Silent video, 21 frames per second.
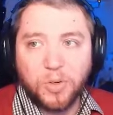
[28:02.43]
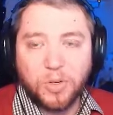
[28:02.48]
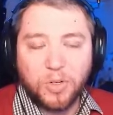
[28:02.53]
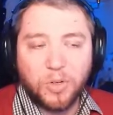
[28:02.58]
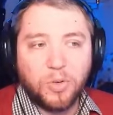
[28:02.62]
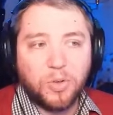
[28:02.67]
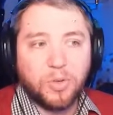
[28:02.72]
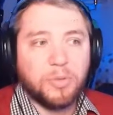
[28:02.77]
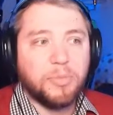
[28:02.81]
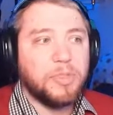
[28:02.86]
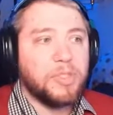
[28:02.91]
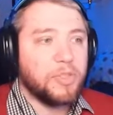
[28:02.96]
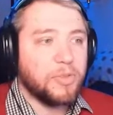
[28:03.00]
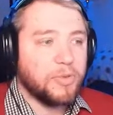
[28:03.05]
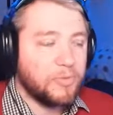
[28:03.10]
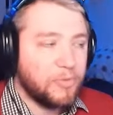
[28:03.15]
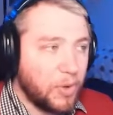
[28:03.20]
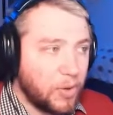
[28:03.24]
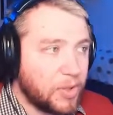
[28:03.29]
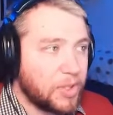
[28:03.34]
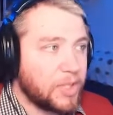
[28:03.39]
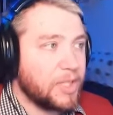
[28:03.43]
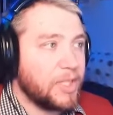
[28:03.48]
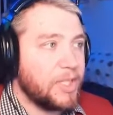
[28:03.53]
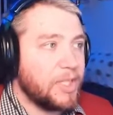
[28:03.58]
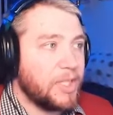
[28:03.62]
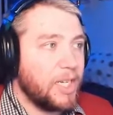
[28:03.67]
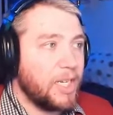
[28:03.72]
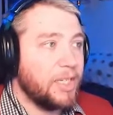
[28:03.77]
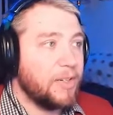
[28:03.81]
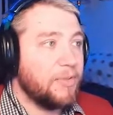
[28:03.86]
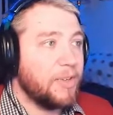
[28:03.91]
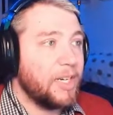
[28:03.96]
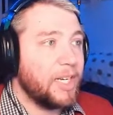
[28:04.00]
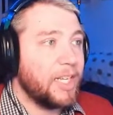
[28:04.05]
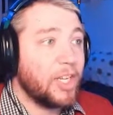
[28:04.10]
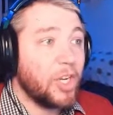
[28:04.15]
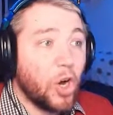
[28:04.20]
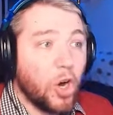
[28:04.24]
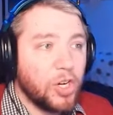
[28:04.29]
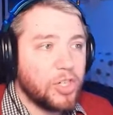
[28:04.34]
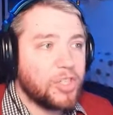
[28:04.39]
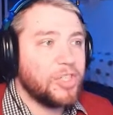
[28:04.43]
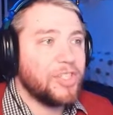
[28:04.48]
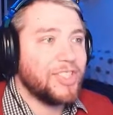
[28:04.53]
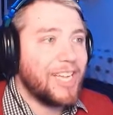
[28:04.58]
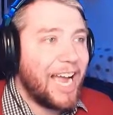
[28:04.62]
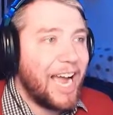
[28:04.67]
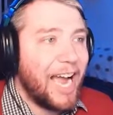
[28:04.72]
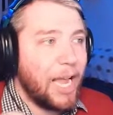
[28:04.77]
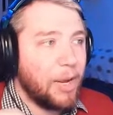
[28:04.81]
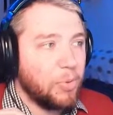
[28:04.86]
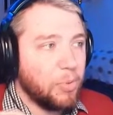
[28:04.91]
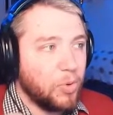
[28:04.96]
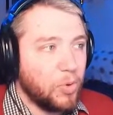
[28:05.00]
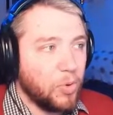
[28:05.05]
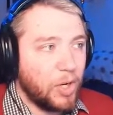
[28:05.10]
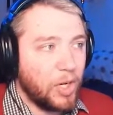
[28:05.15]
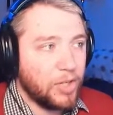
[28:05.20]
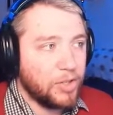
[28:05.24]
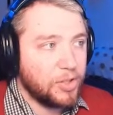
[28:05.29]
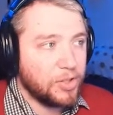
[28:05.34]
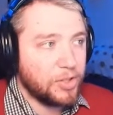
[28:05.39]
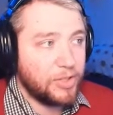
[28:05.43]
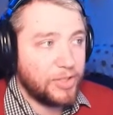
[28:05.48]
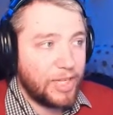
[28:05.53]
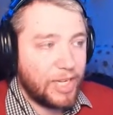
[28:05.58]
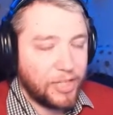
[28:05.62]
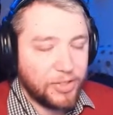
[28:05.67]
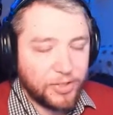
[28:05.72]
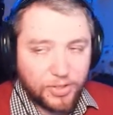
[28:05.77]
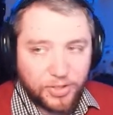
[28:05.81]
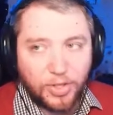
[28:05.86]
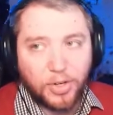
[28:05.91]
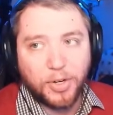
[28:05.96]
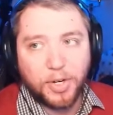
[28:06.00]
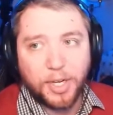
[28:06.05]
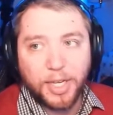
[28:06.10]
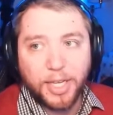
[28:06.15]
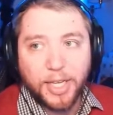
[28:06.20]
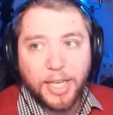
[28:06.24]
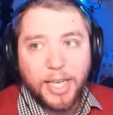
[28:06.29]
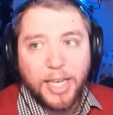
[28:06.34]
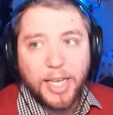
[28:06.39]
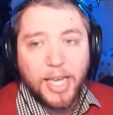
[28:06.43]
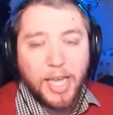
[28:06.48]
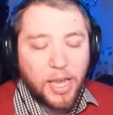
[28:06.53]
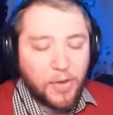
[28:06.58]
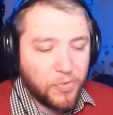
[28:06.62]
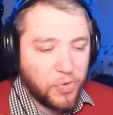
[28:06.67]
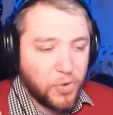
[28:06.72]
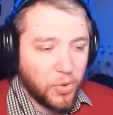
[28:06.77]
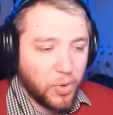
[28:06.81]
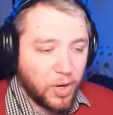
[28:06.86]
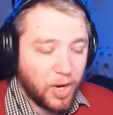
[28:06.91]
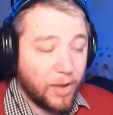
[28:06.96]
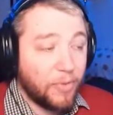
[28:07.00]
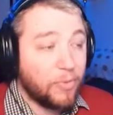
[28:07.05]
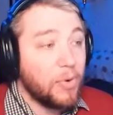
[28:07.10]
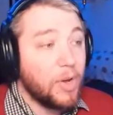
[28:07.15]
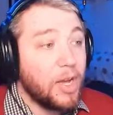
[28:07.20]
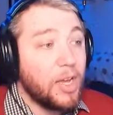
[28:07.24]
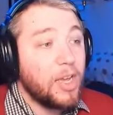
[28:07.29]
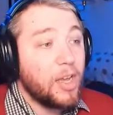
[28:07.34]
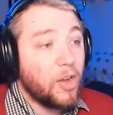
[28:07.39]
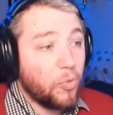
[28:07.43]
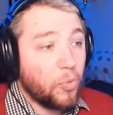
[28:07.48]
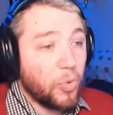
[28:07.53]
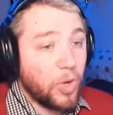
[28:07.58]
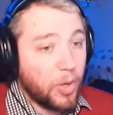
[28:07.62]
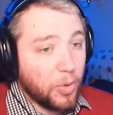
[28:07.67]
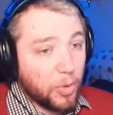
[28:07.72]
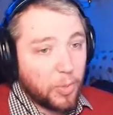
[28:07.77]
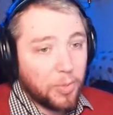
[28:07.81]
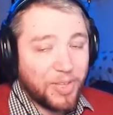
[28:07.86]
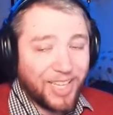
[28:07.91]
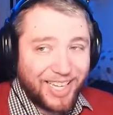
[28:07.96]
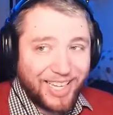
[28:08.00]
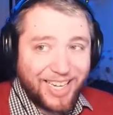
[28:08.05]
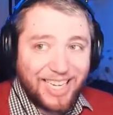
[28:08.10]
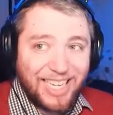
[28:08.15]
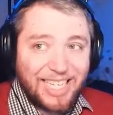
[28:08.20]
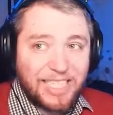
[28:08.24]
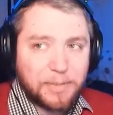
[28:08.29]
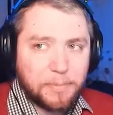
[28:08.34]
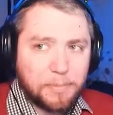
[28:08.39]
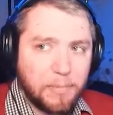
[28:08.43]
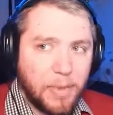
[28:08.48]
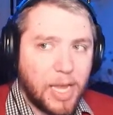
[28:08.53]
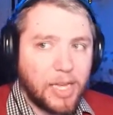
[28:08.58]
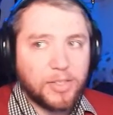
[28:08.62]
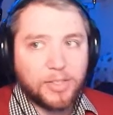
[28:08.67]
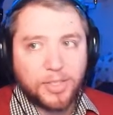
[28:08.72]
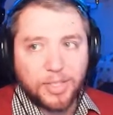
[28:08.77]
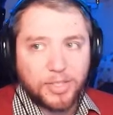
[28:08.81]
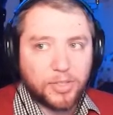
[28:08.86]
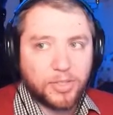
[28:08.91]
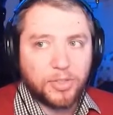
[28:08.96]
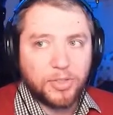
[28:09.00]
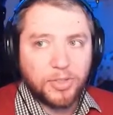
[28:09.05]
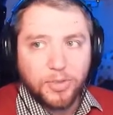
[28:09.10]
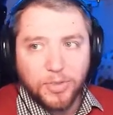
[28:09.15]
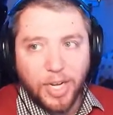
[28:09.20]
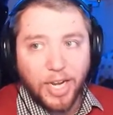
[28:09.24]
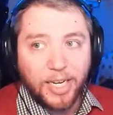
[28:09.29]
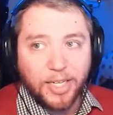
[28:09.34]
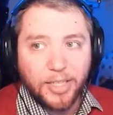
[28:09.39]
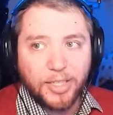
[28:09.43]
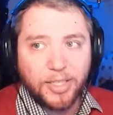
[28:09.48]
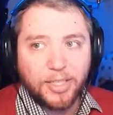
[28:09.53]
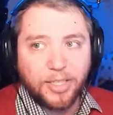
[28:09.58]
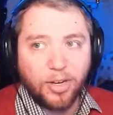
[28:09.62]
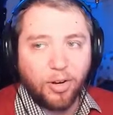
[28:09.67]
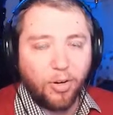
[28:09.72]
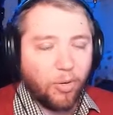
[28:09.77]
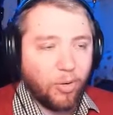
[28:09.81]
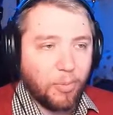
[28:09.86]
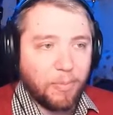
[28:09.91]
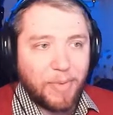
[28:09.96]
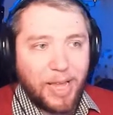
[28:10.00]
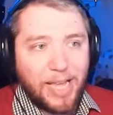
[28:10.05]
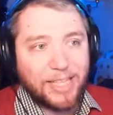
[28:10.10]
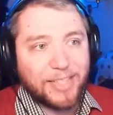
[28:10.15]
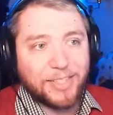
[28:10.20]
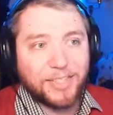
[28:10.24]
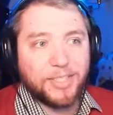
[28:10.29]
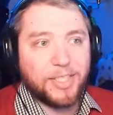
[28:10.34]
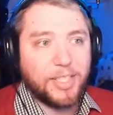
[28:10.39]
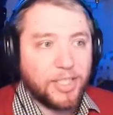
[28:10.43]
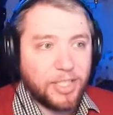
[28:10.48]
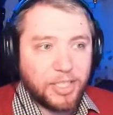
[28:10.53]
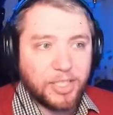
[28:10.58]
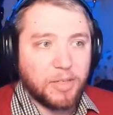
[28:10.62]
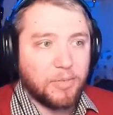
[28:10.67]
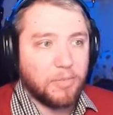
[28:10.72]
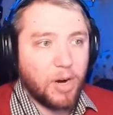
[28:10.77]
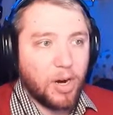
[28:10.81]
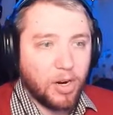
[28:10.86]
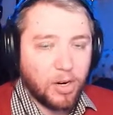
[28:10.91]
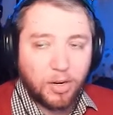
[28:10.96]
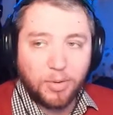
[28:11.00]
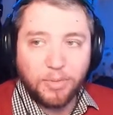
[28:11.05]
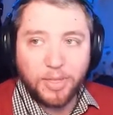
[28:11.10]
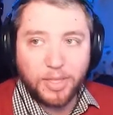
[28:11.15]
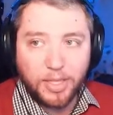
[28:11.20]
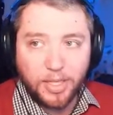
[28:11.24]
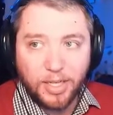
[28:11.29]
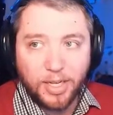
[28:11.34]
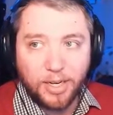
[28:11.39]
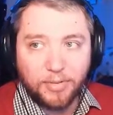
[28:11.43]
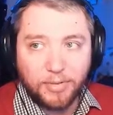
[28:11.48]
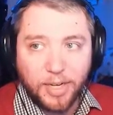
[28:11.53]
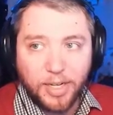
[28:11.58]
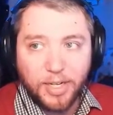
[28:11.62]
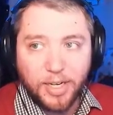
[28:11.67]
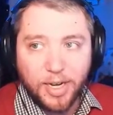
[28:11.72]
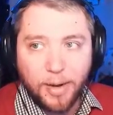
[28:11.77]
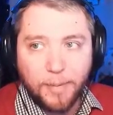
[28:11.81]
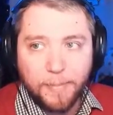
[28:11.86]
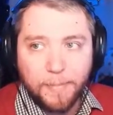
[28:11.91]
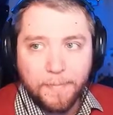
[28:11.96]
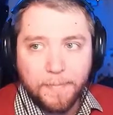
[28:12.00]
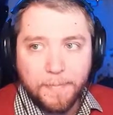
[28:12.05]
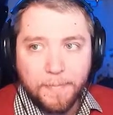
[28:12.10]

a goal. It means your focus is on defending. Cautious, I will understand starting. If we were playing against Manchester United or Man City tomorrow in the FA Cup,